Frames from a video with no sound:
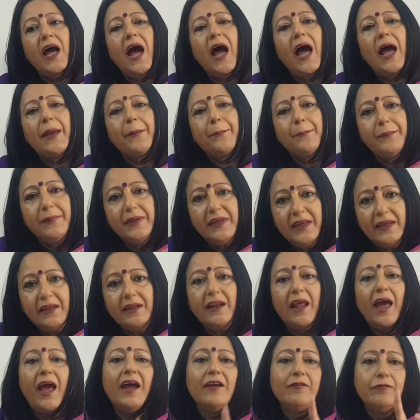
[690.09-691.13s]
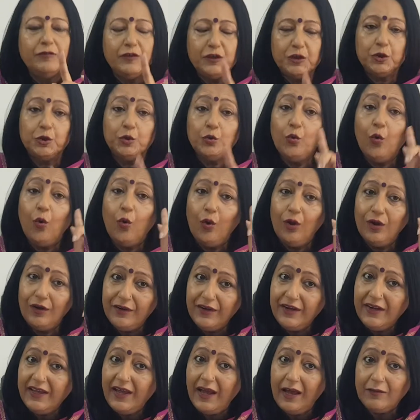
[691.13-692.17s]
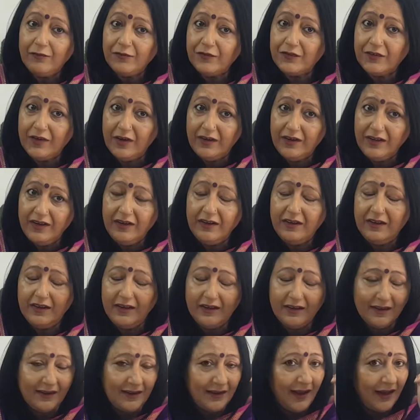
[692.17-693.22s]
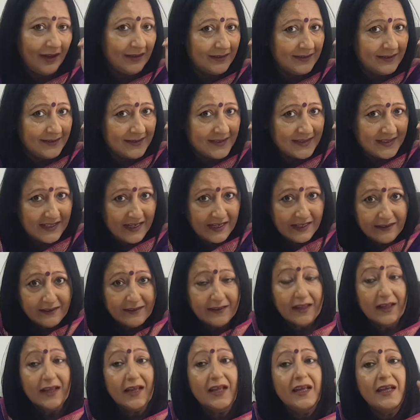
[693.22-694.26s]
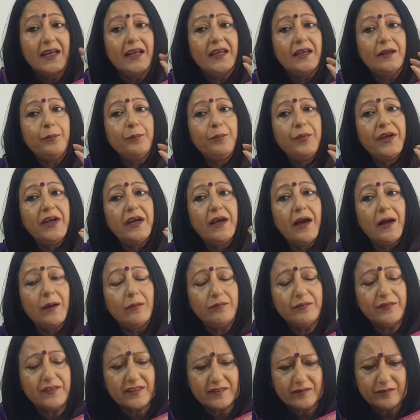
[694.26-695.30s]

I mean, and which you already have studied in class 10, it becomes